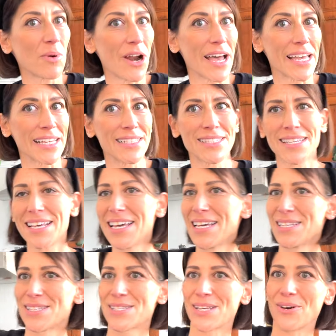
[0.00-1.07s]
brides.
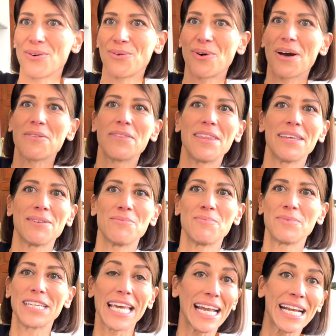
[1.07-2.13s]
So the
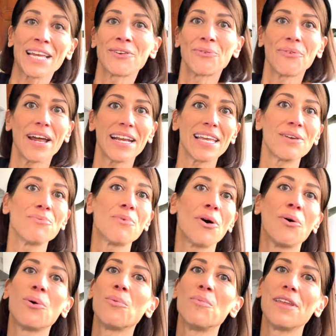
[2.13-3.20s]
getting ready
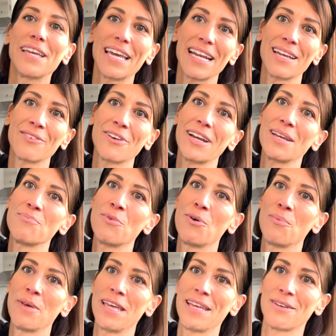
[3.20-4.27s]
robe, the getting ready
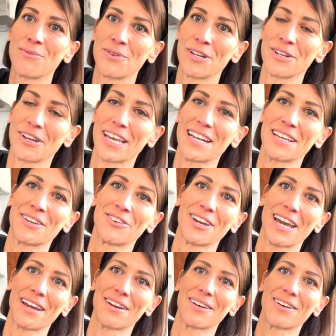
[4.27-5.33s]
moment when you're getting your
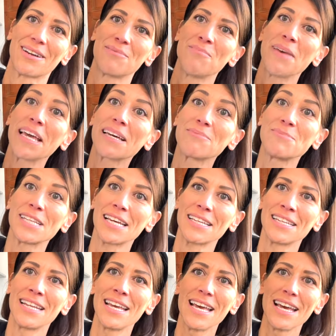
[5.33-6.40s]
hair and makeup done.